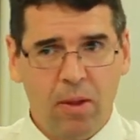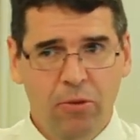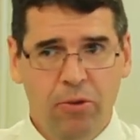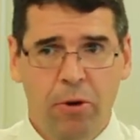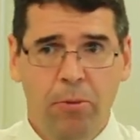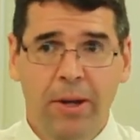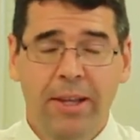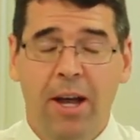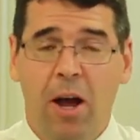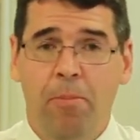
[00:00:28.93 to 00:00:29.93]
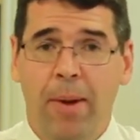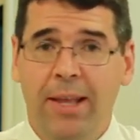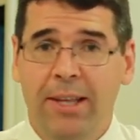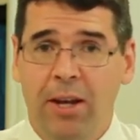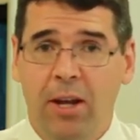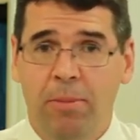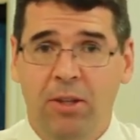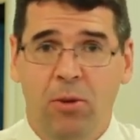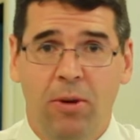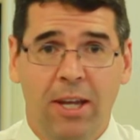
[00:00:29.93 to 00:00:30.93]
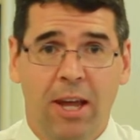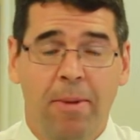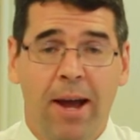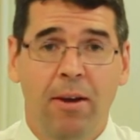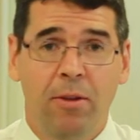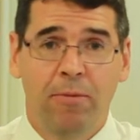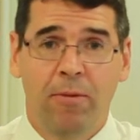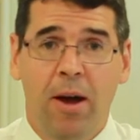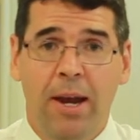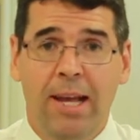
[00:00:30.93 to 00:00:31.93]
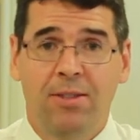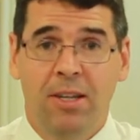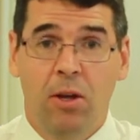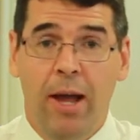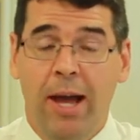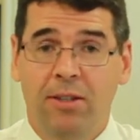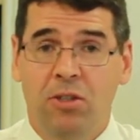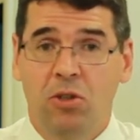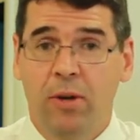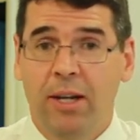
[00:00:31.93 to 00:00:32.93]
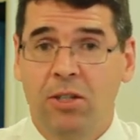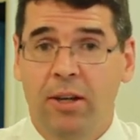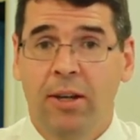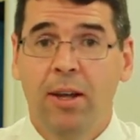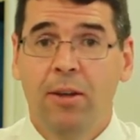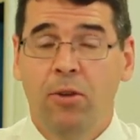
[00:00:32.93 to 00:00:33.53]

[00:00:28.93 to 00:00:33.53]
So really, I'm mainly going to be talking about the financing or how to structure